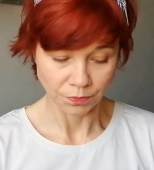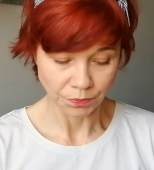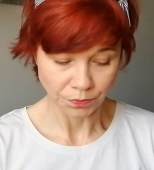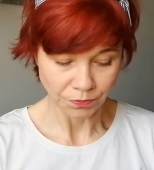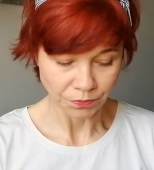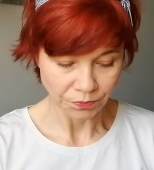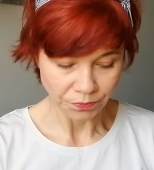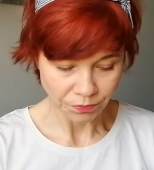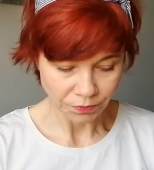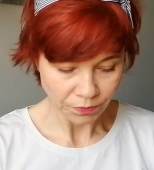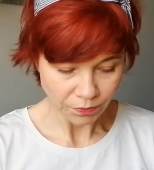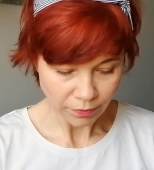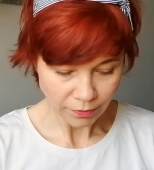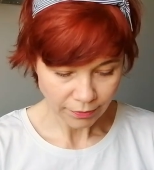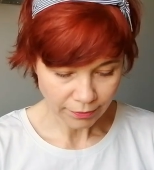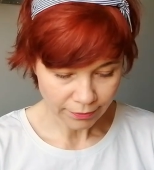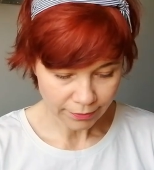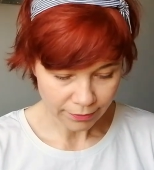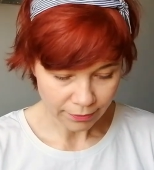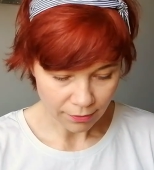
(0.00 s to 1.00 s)

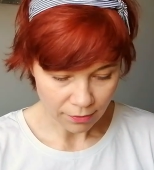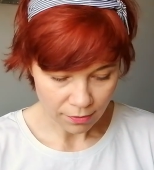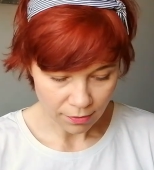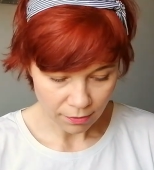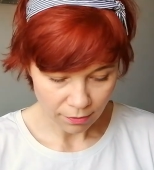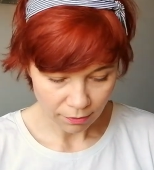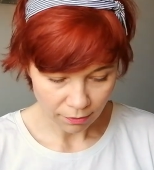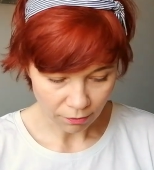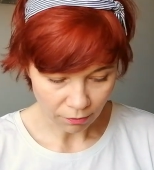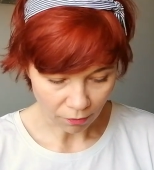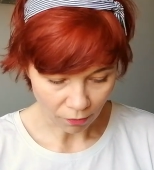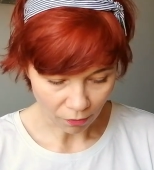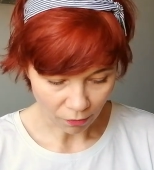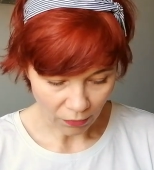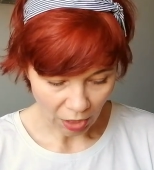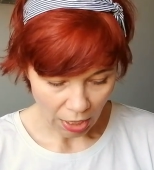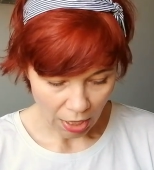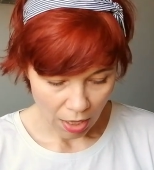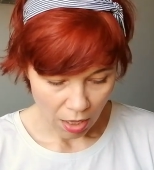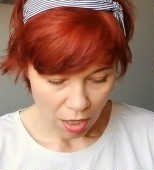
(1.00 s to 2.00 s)

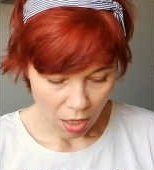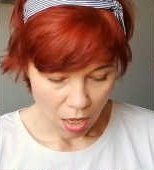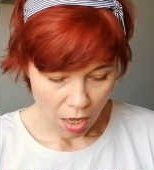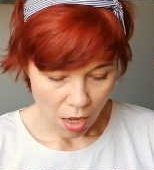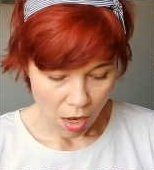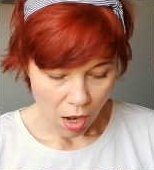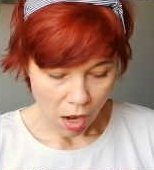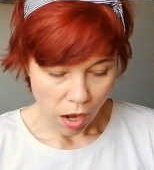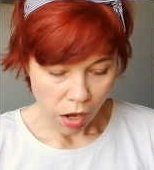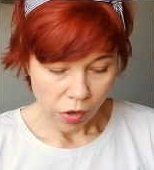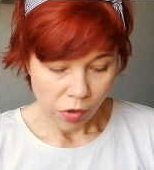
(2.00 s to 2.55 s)
No one is speaking in this clip.